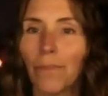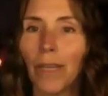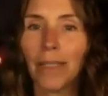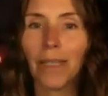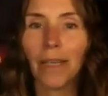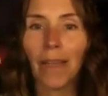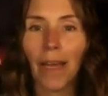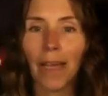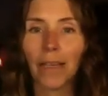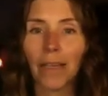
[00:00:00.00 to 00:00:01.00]
Is it
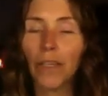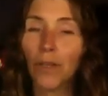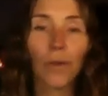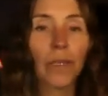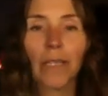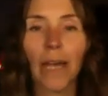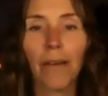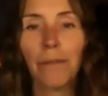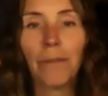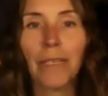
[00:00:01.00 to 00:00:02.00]
like, because
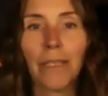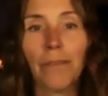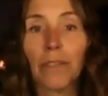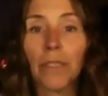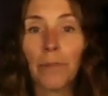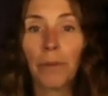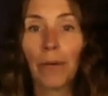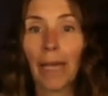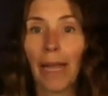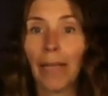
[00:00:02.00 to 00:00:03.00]
everybody's different. Some
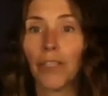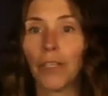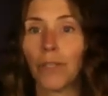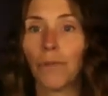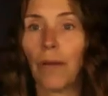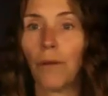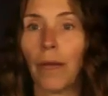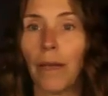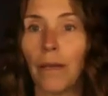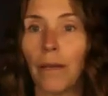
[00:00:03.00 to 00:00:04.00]
people get anxious right away.